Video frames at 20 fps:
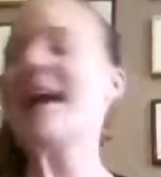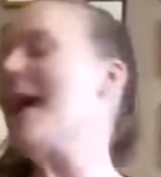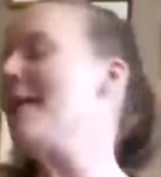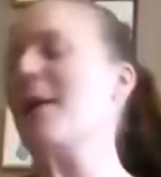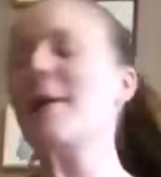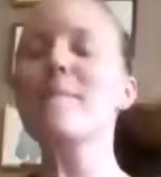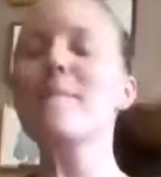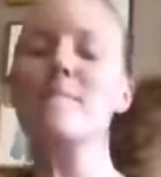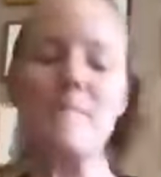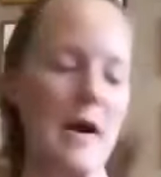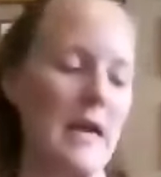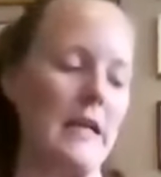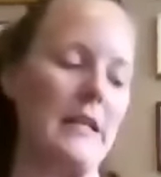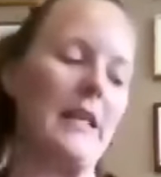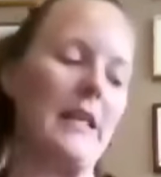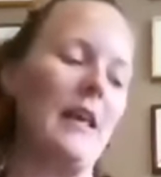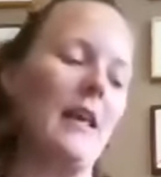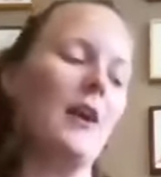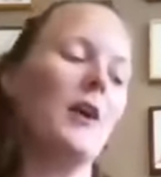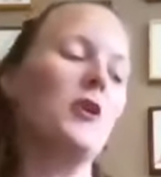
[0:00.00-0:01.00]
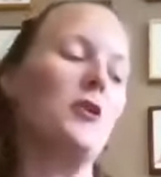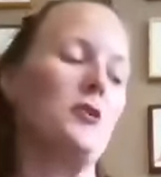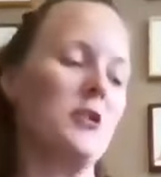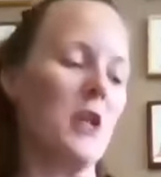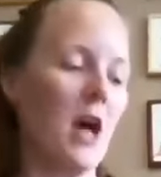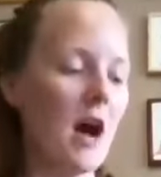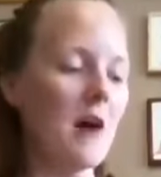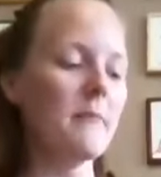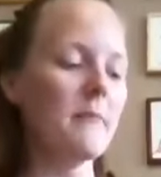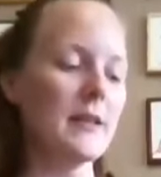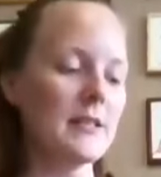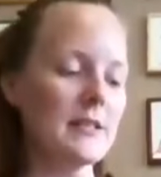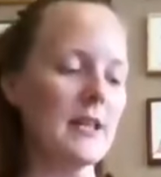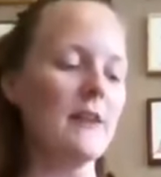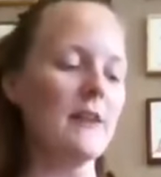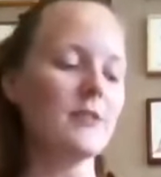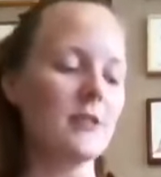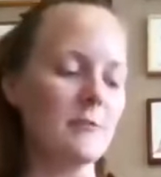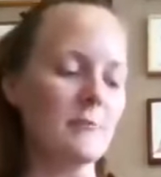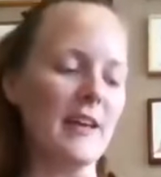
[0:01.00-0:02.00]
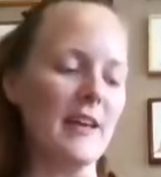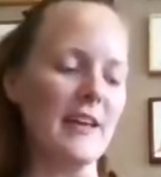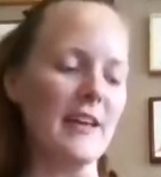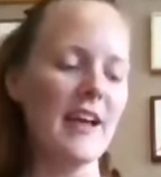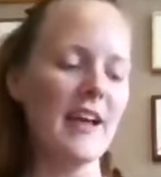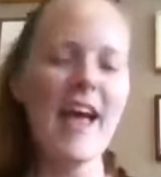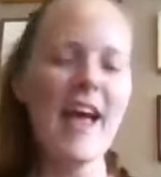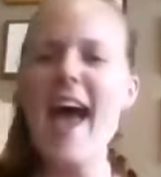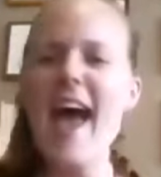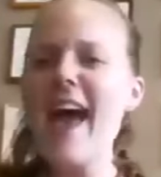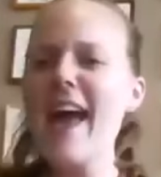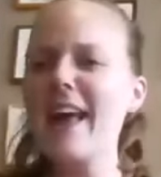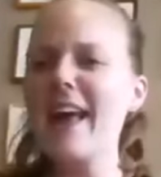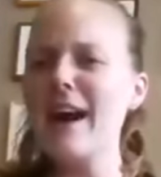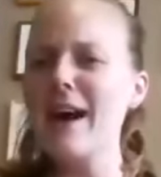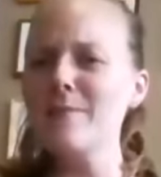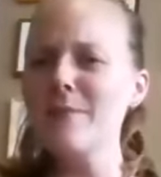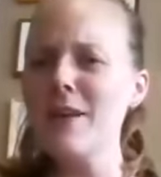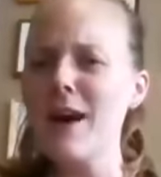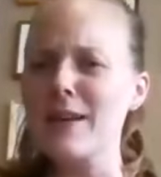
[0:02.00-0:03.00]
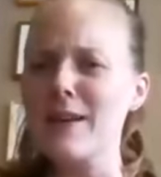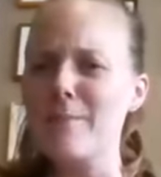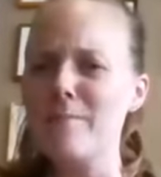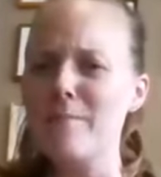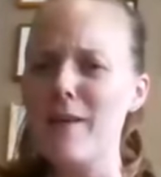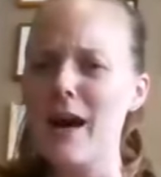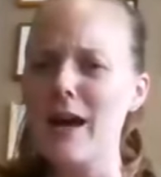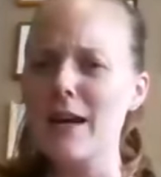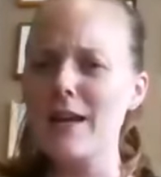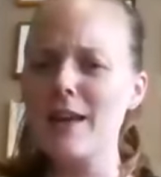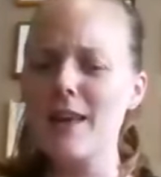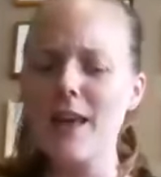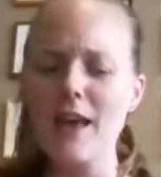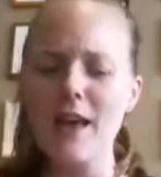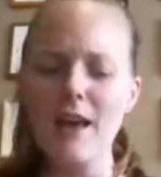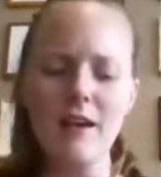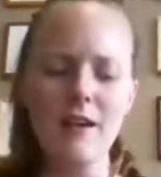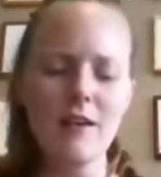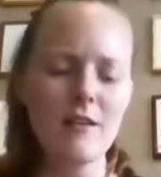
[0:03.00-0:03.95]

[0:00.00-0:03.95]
am a monkey who taught myself to read. Hey, I'm not a monkey.